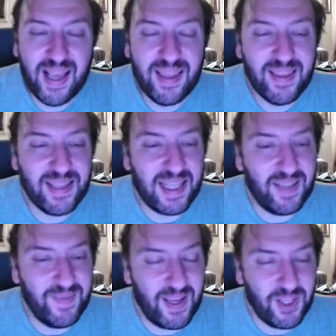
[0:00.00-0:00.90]
this
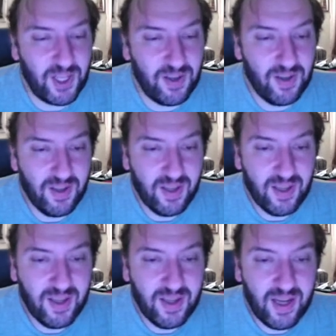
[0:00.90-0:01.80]
activation.
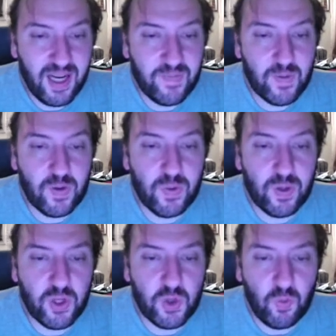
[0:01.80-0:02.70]
And if you do,
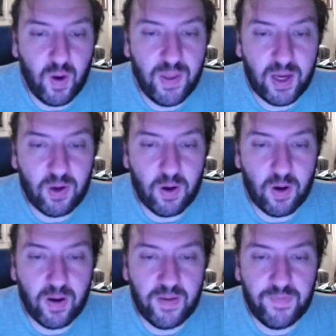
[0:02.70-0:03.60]
destroy that card.
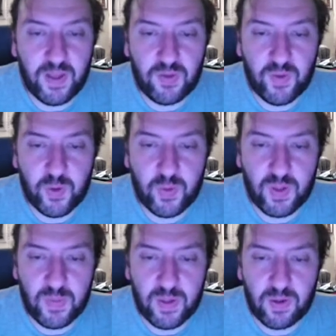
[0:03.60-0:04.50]
If this Ritual
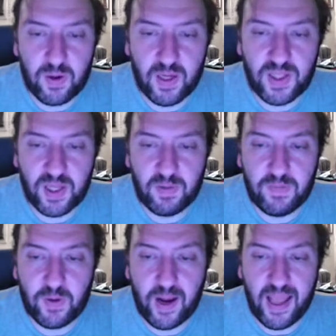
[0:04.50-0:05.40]
Summon card is into the
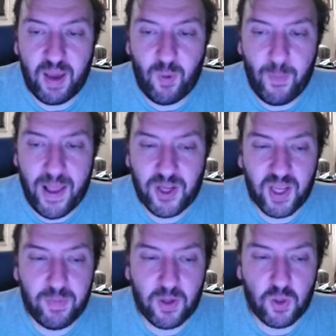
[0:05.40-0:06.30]
graveyard, you can add one Magic
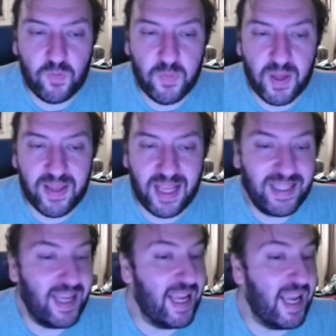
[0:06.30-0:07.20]
Key monster from your deck to
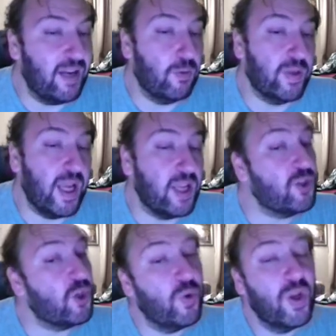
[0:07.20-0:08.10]
your hand. Okay,
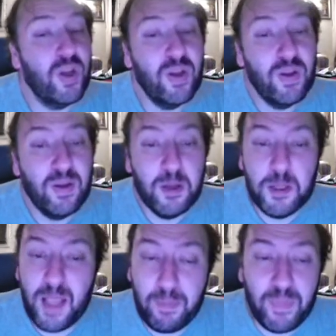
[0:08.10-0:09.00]
so
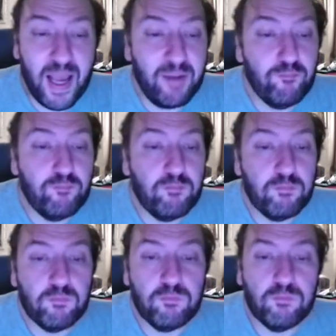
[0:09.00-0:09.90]
not bad.
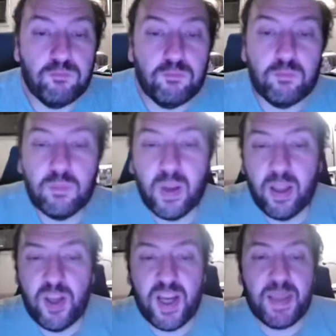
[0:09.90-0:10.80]

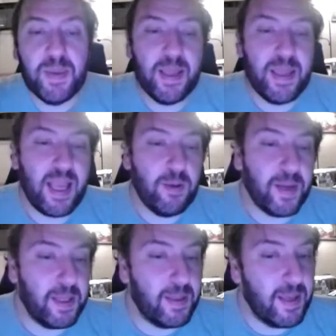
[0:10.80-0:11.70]
You get the attack, you
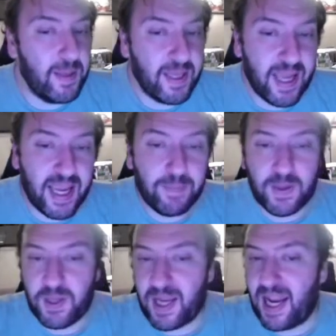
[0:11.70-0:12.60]
get the negate, but
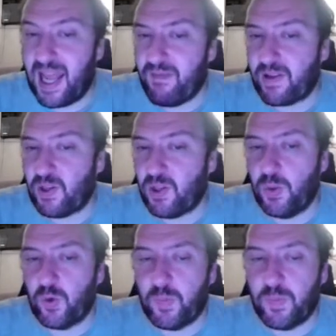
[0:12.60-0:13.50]
you got to have at least
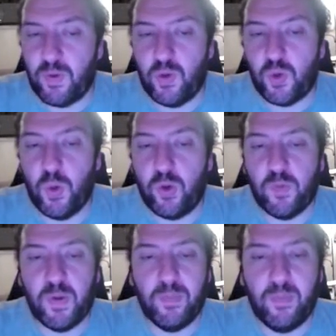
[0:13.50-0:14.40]
use 2
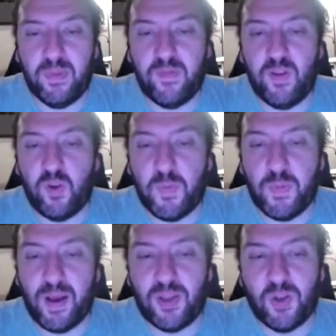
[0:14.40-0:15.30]
different attribute
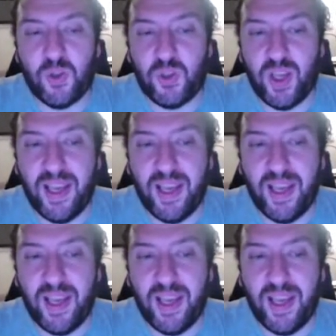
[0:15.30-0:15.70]
monsters